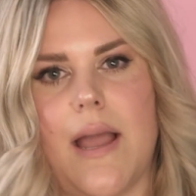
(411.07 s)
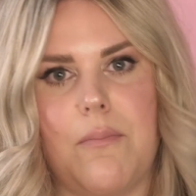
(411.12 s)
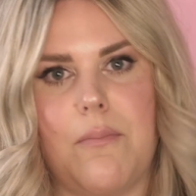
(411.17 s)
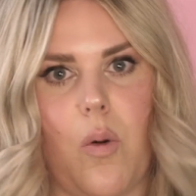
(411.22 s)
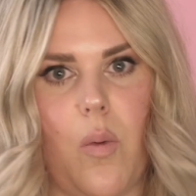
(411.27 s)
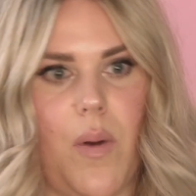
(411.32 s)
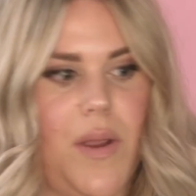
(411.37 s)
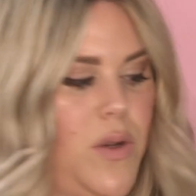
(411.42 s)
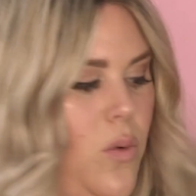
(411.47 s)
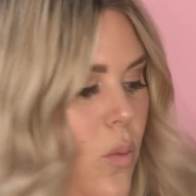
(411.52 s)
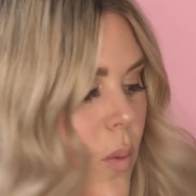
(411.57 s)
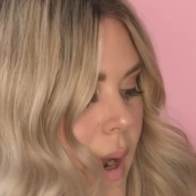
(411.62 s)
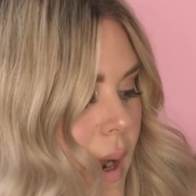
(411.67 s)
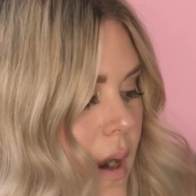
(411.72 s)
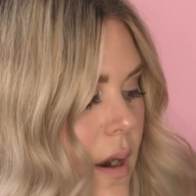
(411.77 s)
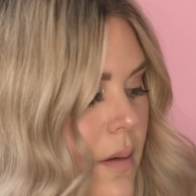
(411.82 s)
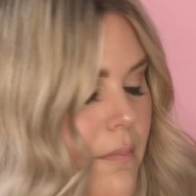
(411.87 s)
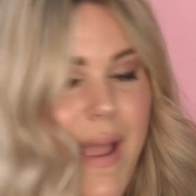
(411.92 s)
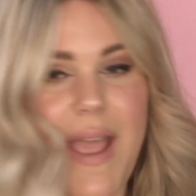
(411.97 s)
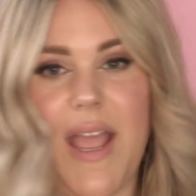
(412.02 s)
I'm going to
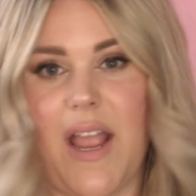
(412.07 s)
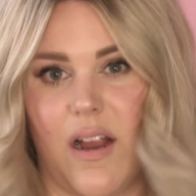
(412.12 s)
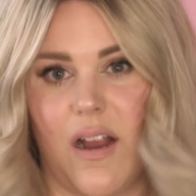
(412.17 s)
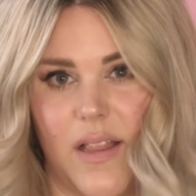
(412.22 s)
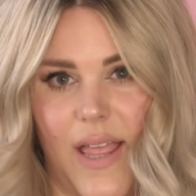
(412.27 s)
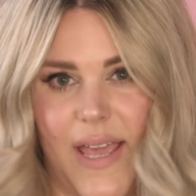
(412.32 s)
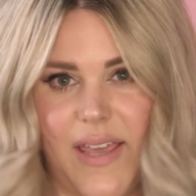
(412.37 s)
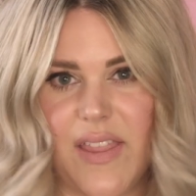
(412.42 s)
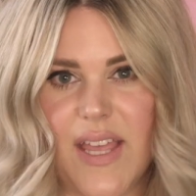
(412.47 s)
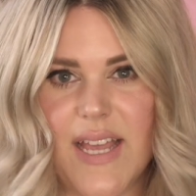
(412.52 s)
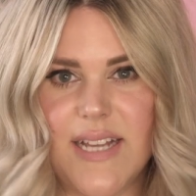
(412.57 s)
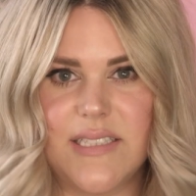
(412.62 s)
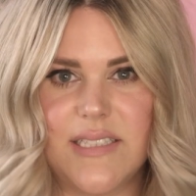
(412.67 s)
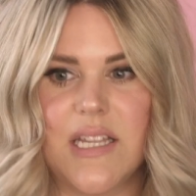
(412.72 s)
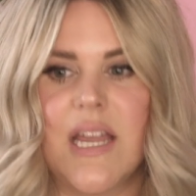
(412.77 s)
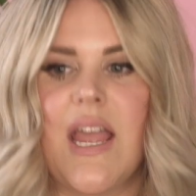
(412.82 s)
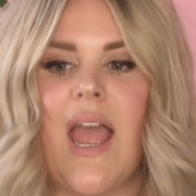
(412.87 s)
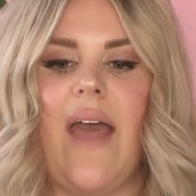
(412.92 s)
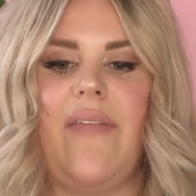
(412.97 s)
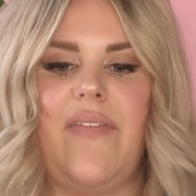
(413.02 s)
wear my hair like this,
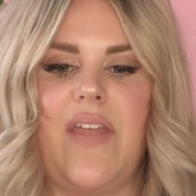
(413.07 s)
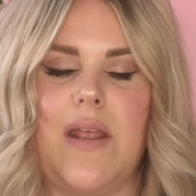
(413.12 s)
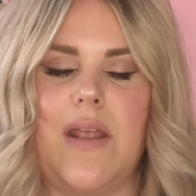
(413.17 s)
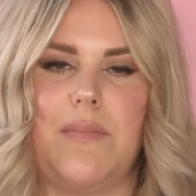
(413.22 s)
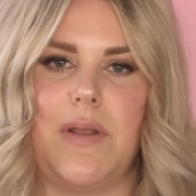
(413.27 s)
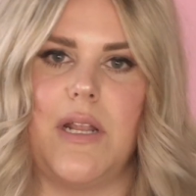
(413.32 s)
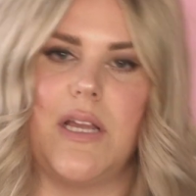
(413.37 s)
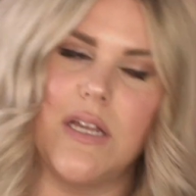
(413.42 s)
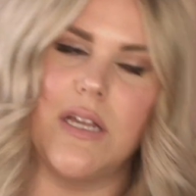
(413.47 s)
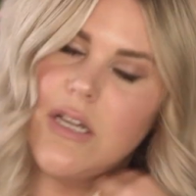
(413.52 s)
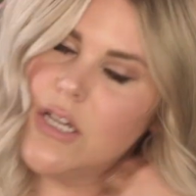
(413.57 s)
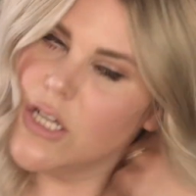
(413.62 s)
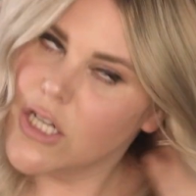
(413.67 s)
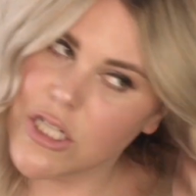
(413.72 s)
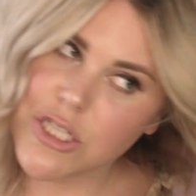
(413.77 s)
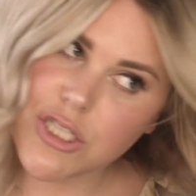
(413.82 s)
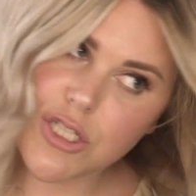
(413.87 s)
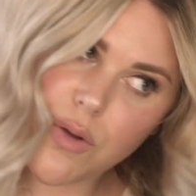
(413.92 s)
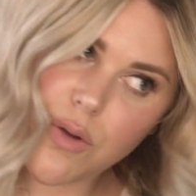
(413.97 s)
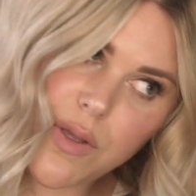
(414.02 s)
and then I'm gonna
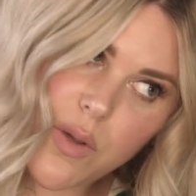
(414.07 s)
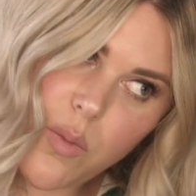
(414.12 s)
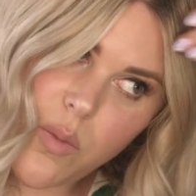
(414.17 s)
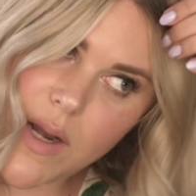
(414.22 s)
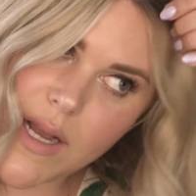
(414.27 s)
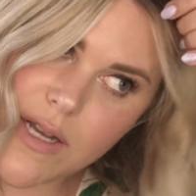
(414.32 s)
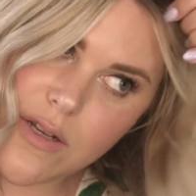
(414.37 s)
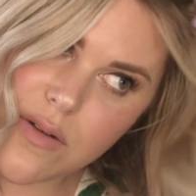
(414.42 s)
show you what I